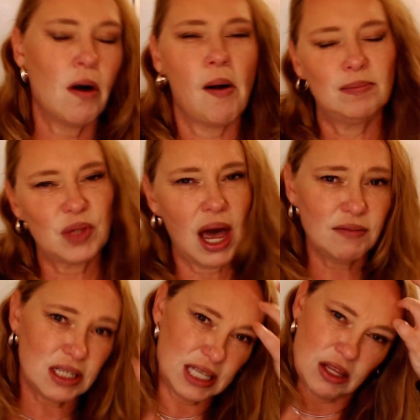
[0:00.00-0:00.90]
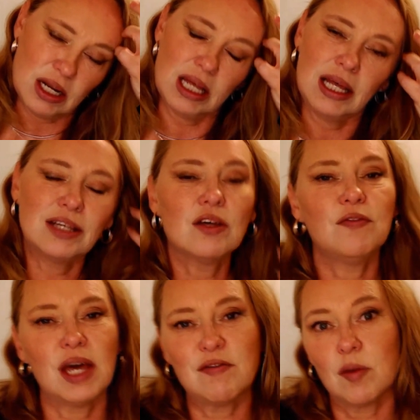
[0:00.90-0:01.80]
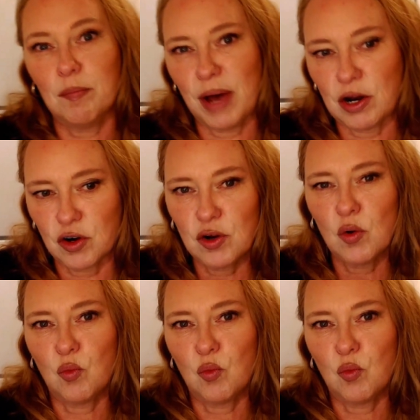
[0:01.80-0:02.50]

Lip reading: I have to say that I like the flavor better